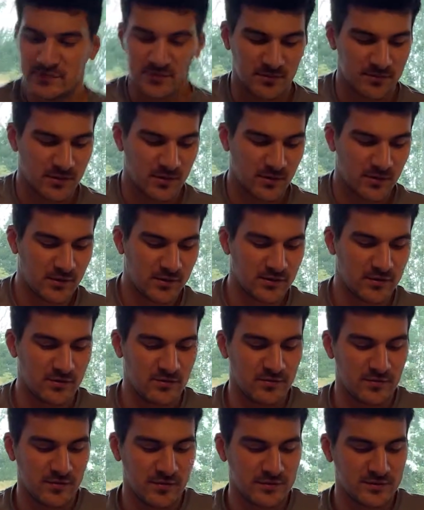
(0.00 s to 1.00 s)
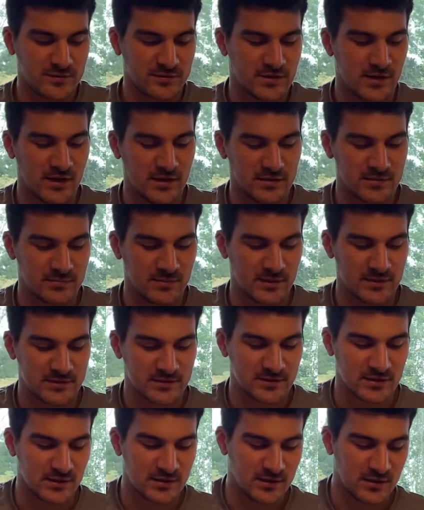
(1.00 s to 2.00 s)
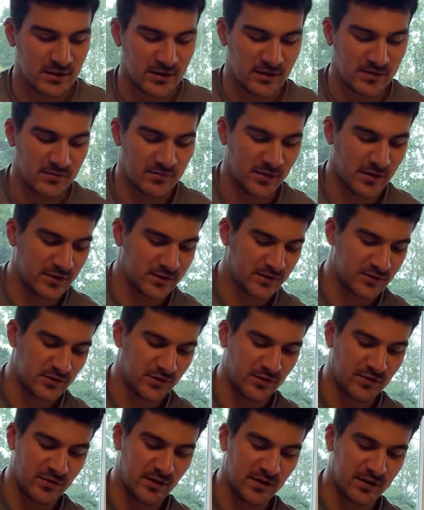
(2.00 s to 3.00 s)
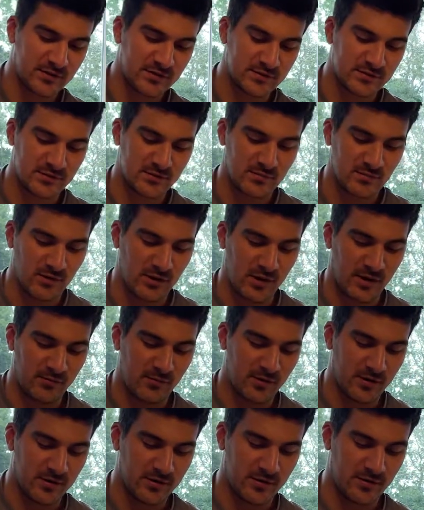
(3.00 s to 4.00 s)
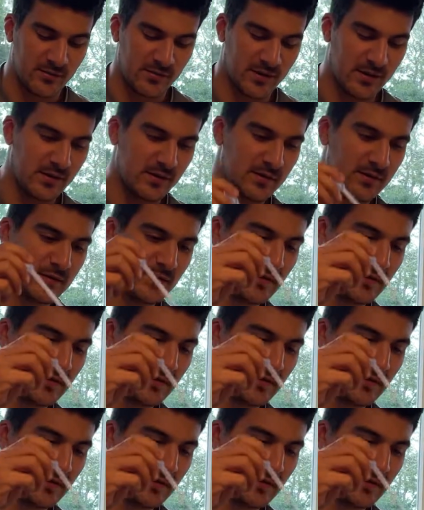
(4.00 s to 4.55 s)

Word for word: I'm going to first test my salinity and make sure that it's where I want it to be.